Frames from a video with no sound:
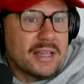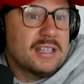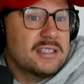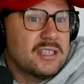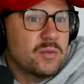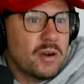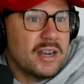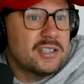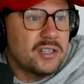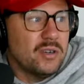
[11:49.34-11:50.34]
like this is what
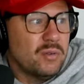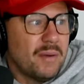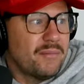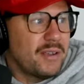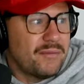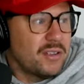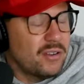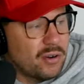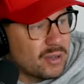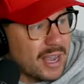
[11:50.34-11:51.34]
I do. Um, if you,
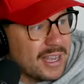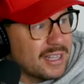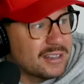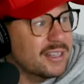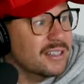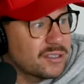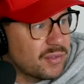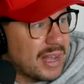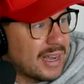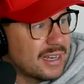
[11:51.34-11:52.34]
you don't like it, that's
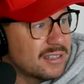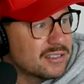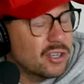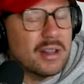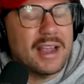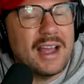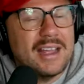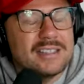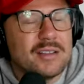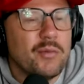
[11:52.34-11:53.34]
fine. Yeah. So like I
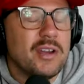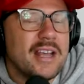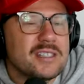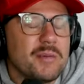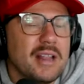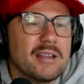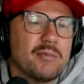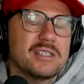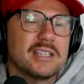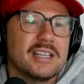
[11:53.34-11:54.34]
had someone ask me
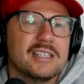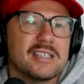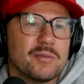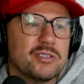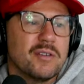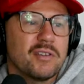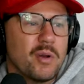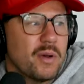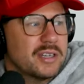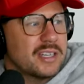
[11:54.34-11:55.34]
like recently, is like, would you ever
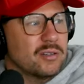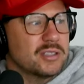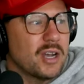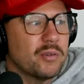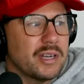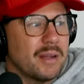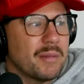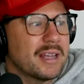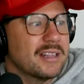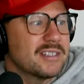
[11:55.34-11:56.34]
go on Kill Tony?
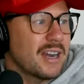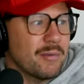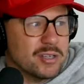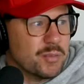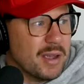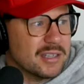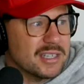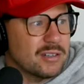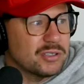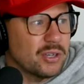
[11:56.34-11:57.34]
I'm like, listen, I
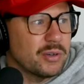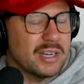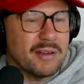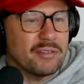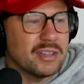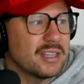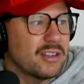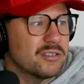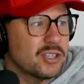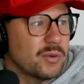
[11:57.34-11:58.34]
respect Kill Tony and everything
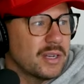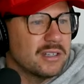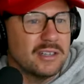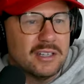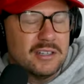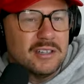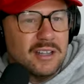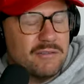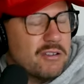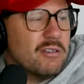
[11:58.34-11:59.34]
they're doing.
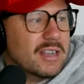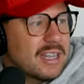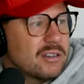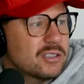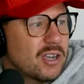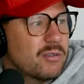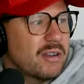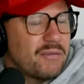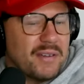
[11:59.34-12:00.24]
If you're a Kill Tony